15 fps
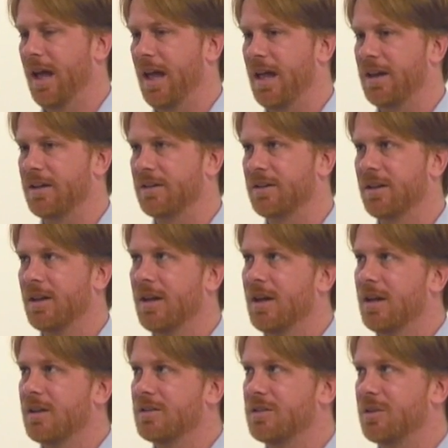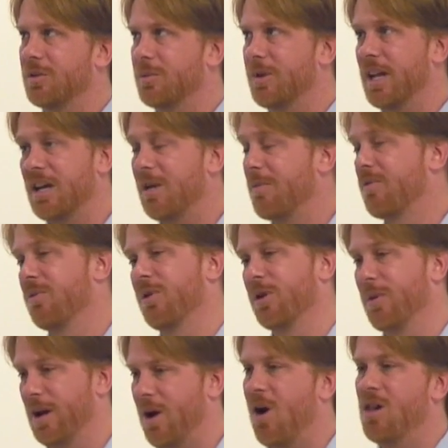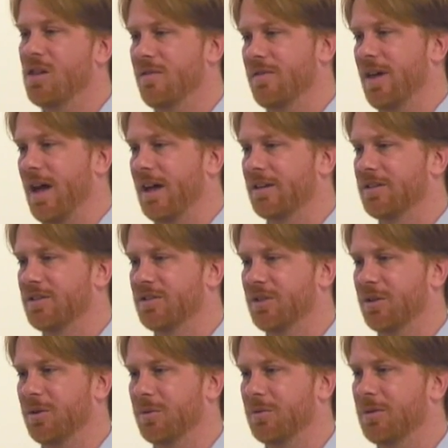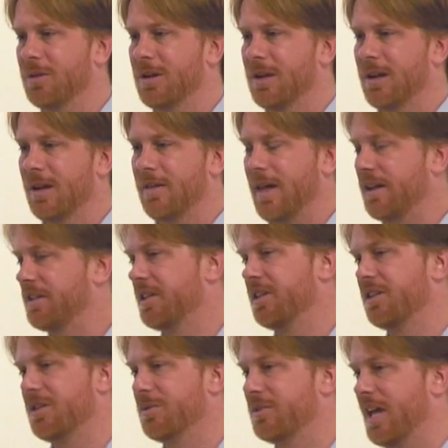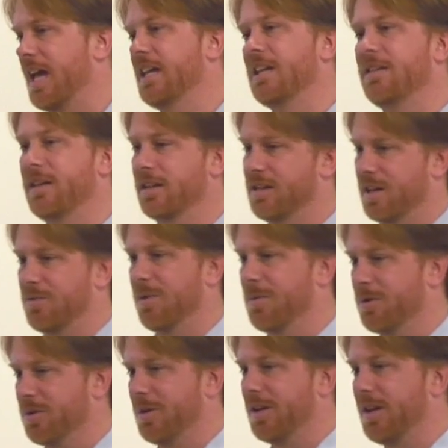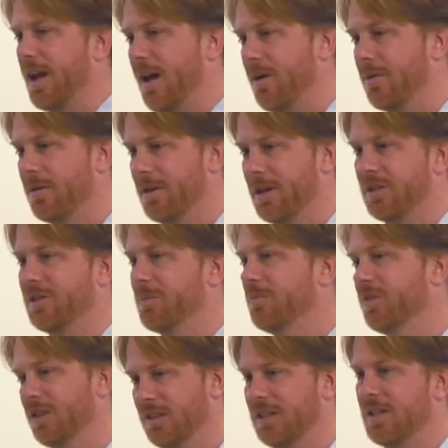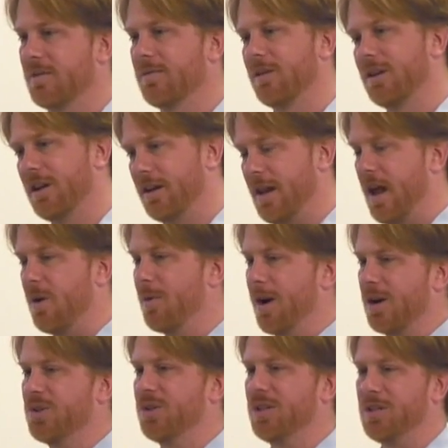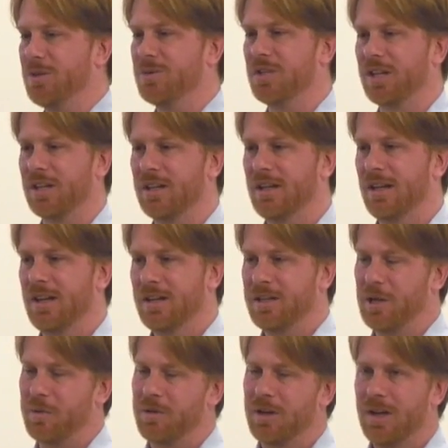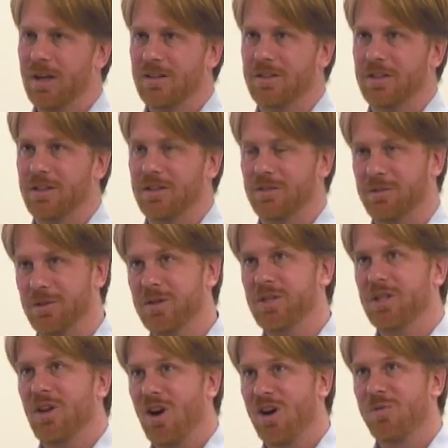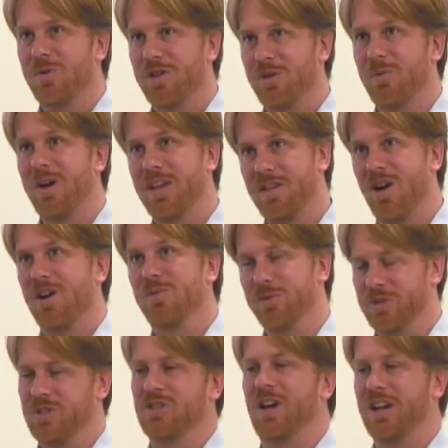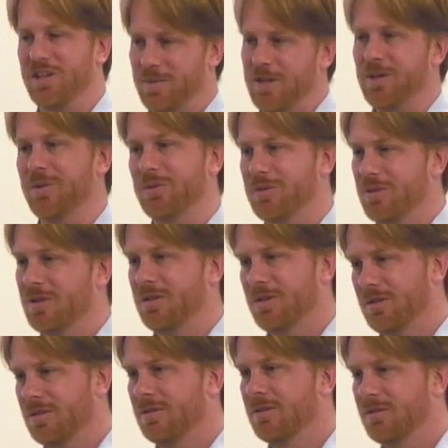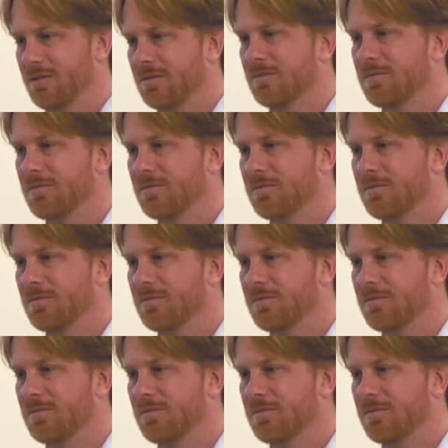And so we ended up throwing away all of that. So that didn't use anything like what we're doing now. It's completely different. And now we're actually using, you know, to using the hardware the way the hardware was designed to be used. Right.